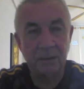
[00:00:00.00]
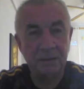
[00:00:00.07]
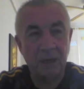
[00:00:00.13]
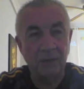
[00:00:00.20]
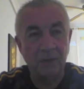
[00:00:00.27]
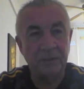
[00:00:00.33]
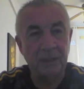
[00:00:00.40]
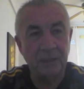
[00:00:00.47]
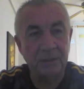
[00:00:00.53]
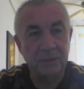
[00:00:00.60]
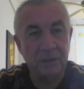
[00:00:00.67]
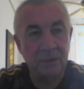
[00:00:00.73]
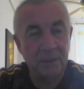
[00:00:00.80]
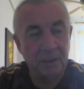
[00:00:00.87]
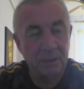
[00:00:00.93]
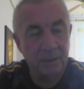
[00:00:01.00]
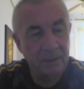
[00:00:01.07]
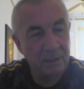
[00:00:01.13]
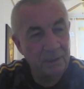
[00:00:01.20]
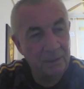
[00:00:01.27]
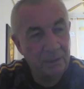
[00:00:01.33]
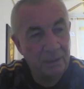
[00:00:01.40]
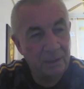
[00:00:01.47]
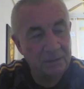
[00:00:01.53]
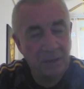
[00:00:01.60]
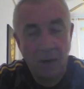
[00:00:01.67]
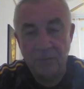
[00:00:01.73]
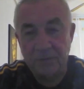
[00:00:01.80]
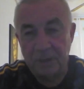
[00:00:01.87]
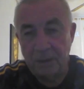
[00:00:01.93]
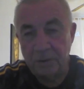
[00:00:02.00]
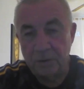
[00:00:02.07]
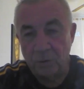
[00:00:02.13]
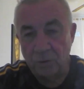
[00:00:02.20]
I don't think